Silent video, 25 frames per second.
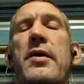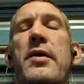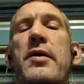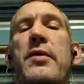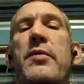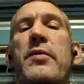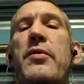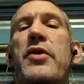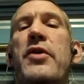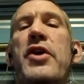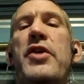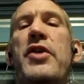
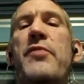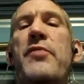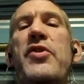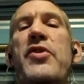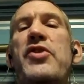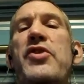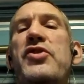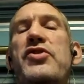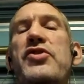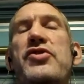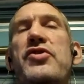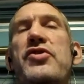You
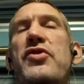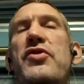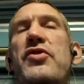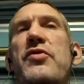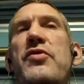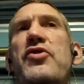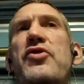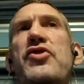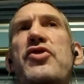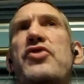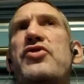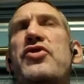
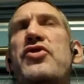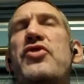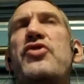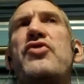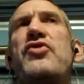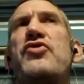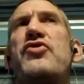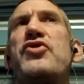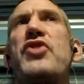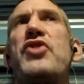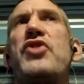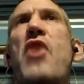just go
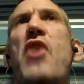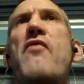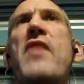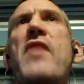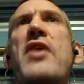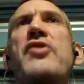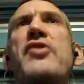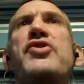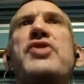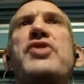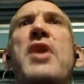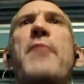around
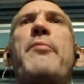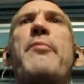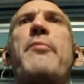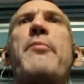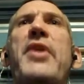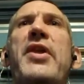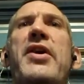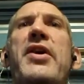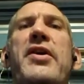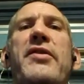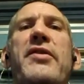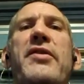jumping,
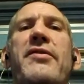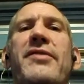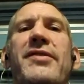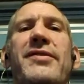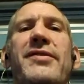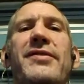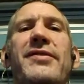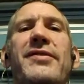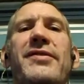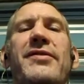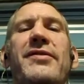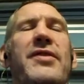and
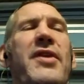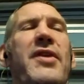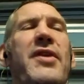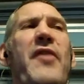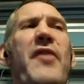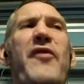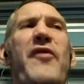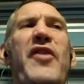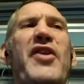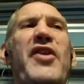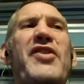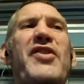I think
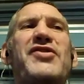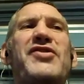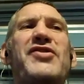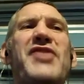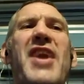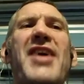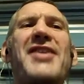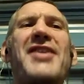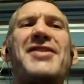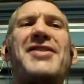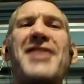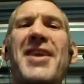Zach
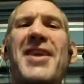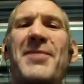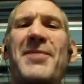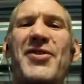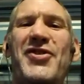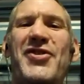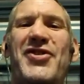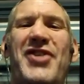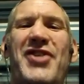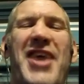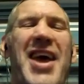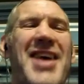said we
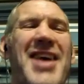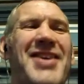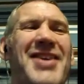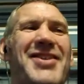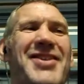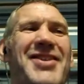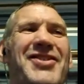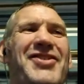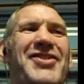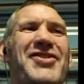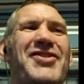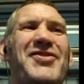
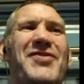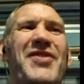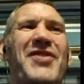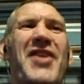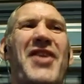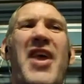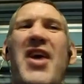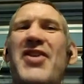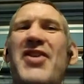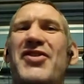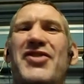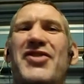just get
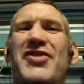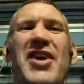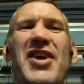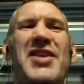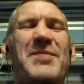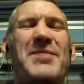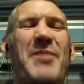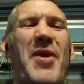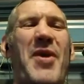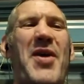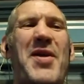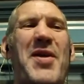chased by
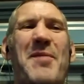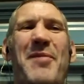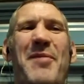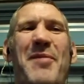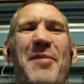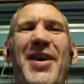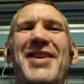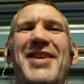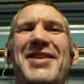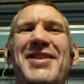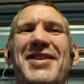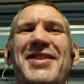the police
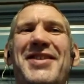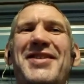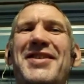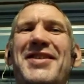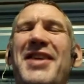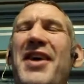and stuff.